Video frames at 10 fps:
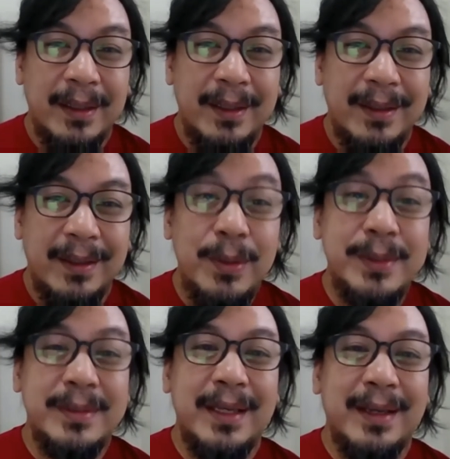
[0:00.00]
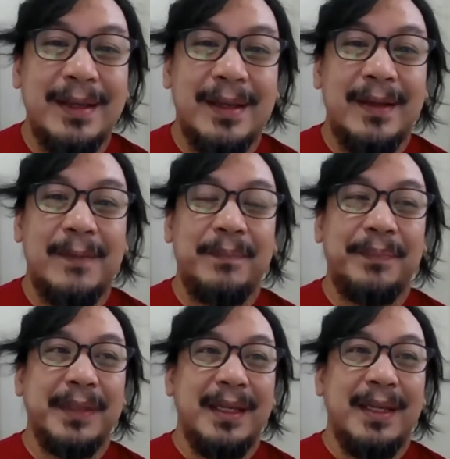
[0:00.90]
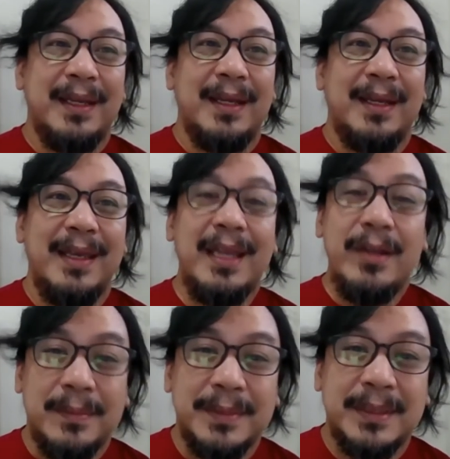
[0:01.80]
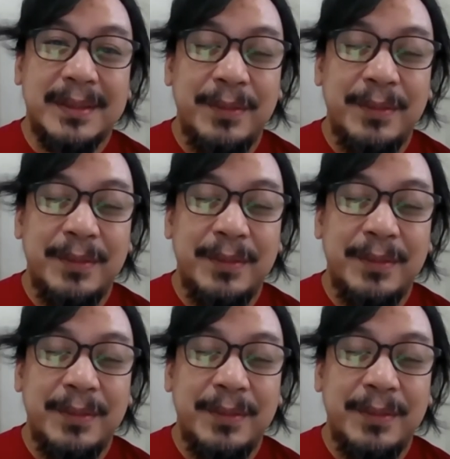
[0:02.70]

using idioms